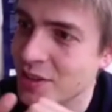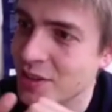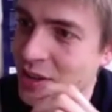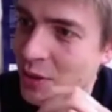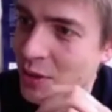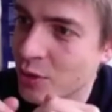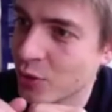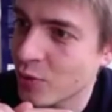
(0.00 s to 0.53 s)

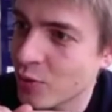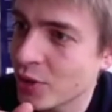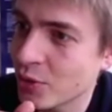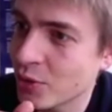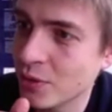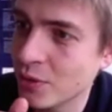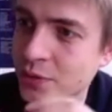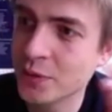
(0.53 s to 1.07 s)
near the
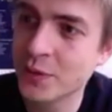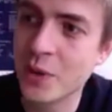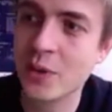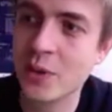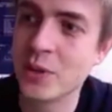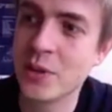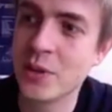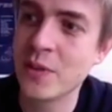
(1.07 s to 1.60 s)
threshold
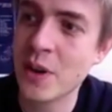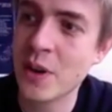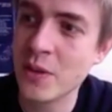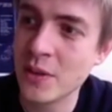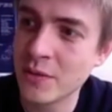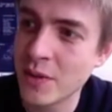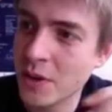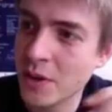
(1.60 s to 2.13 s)
on a
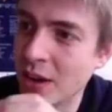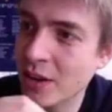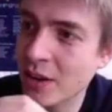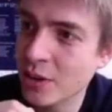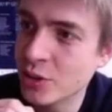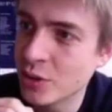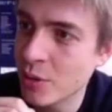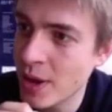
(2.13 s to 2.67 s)
very, very
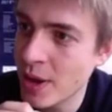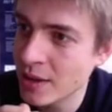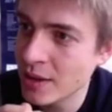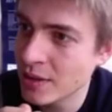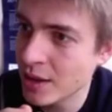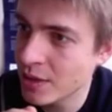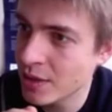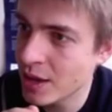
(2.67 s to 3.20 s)
large
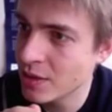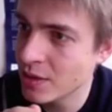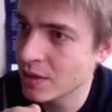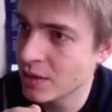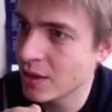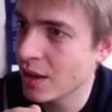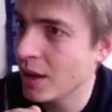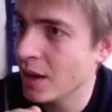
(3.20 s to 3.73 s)
domain, and
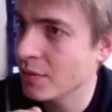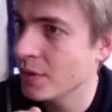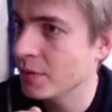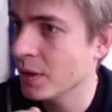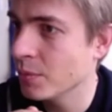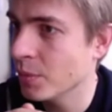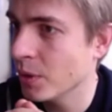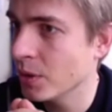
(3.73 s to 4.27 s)
then
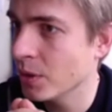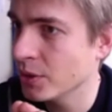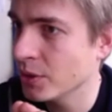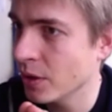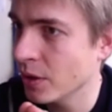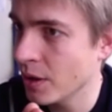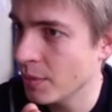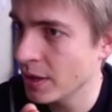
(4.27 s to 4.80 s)
everything boils
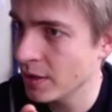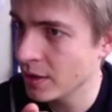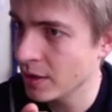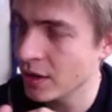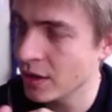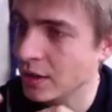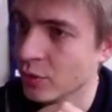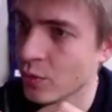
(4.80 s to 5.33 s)
down. I mean,
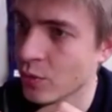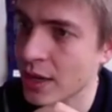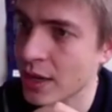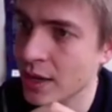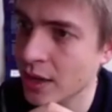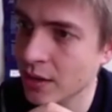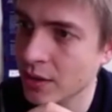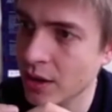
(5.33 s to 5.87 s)
it's really
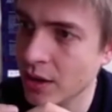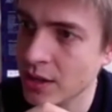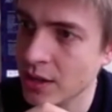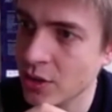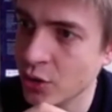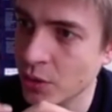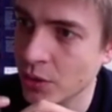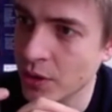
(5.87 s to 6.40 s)
an
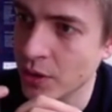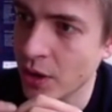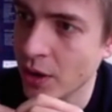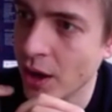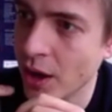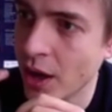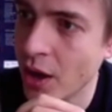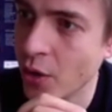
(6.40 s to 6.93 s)
issue on
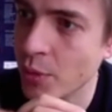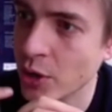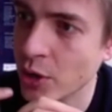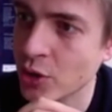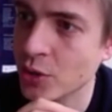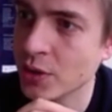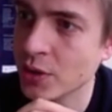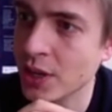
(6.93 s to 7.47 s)
how
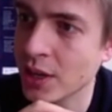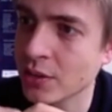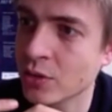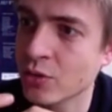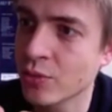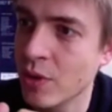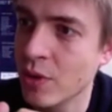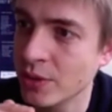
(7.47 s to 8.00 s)
much you can
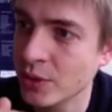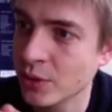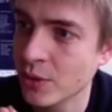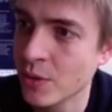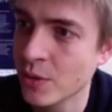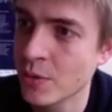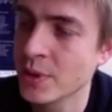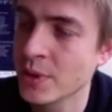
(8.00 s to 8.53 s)
cross
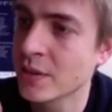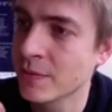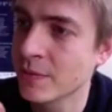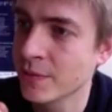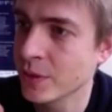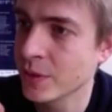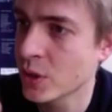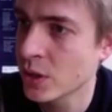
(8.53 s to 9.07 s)
or be
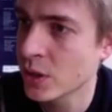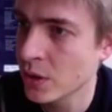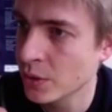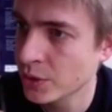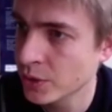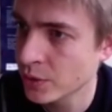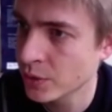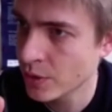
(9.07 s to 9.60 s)

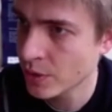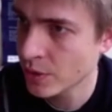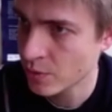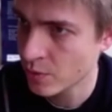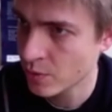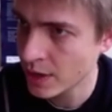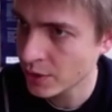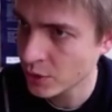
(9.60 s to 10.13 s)
close to the
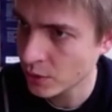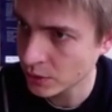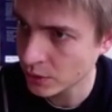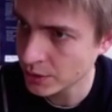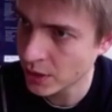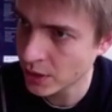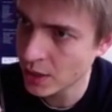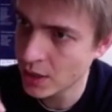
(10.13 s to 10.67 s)

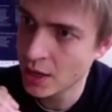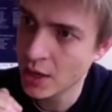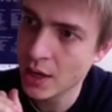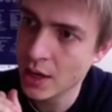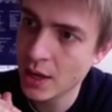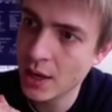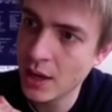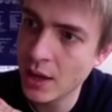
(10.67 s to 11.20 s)
threshold
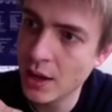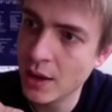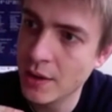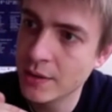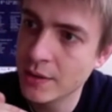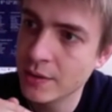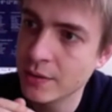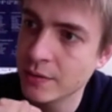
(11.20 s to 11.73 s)

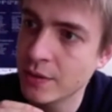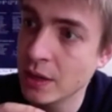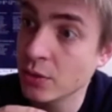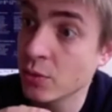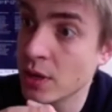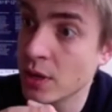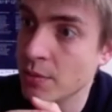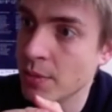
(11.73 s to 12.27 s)

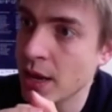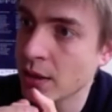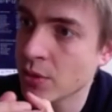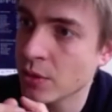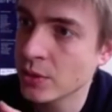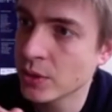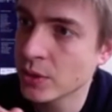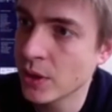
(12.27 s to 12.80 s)
that really
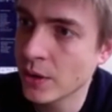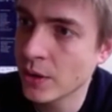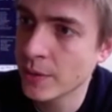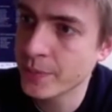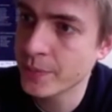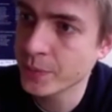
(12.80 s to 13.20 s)
matters.